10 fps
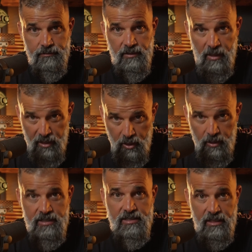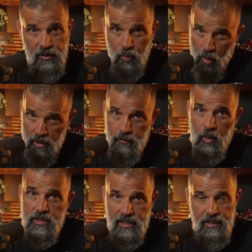let me go ahead and tell you one
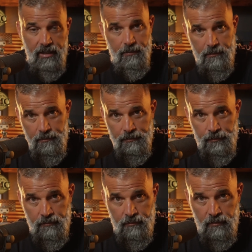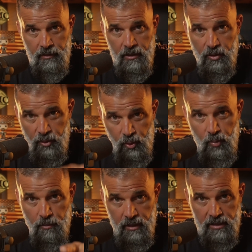more time. You
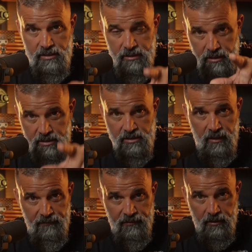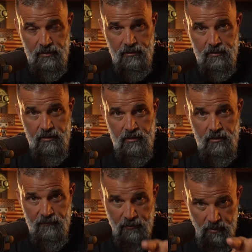must suffer
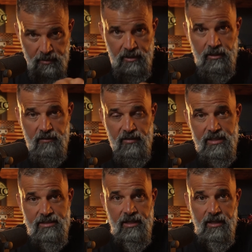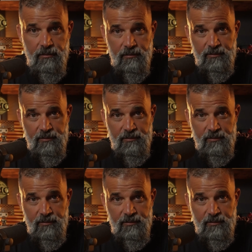for a period of that time.